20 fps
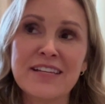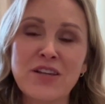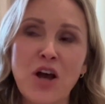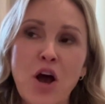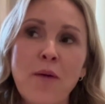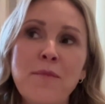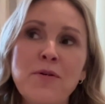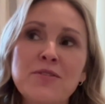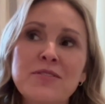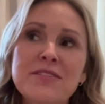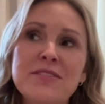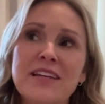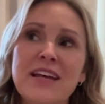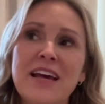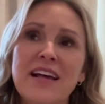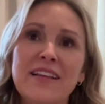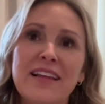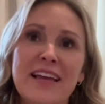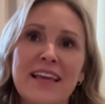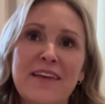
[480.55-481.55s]
almost
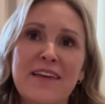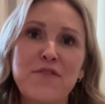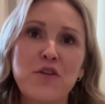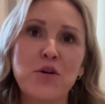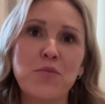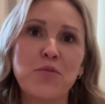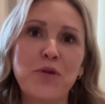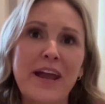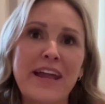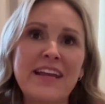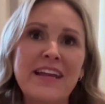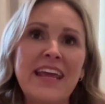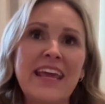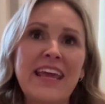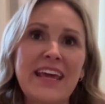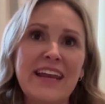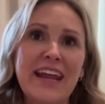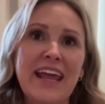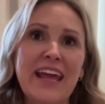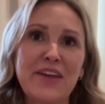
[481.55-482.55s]
like if your brain
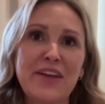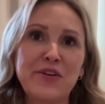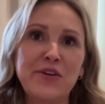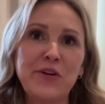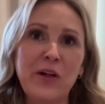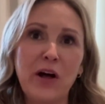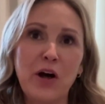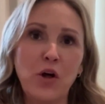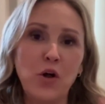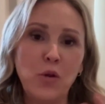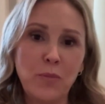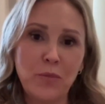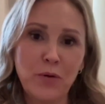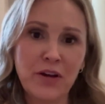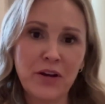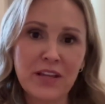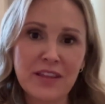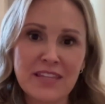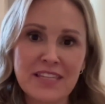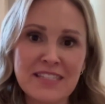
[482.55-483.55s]
can't handle a whole
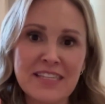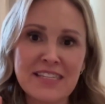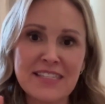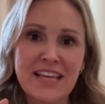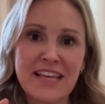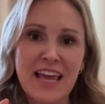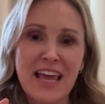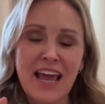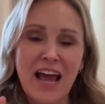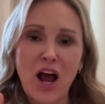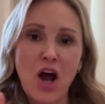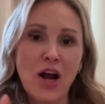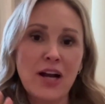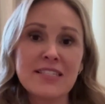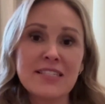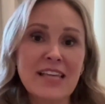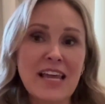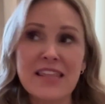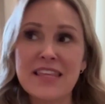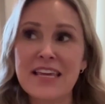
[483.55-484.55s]
book, this is
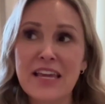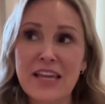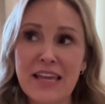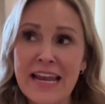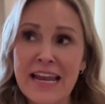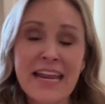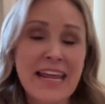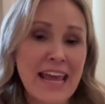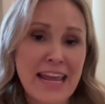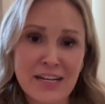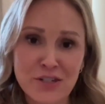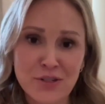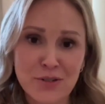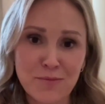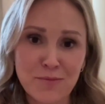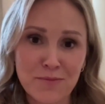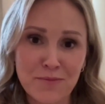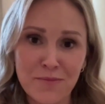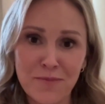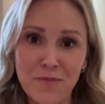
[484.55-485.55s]
honestly, I think any
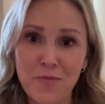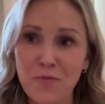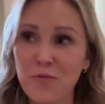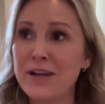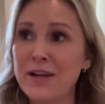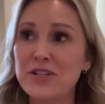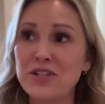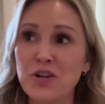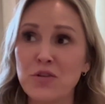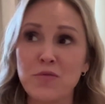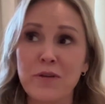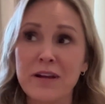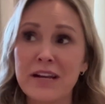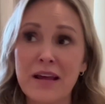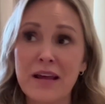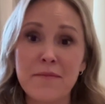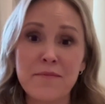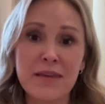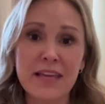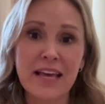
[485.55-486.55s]
age range could
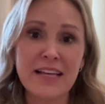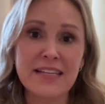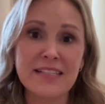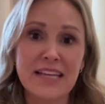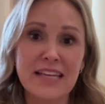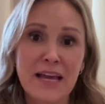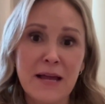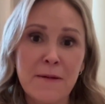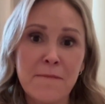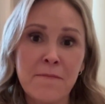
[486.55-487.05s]
read it, because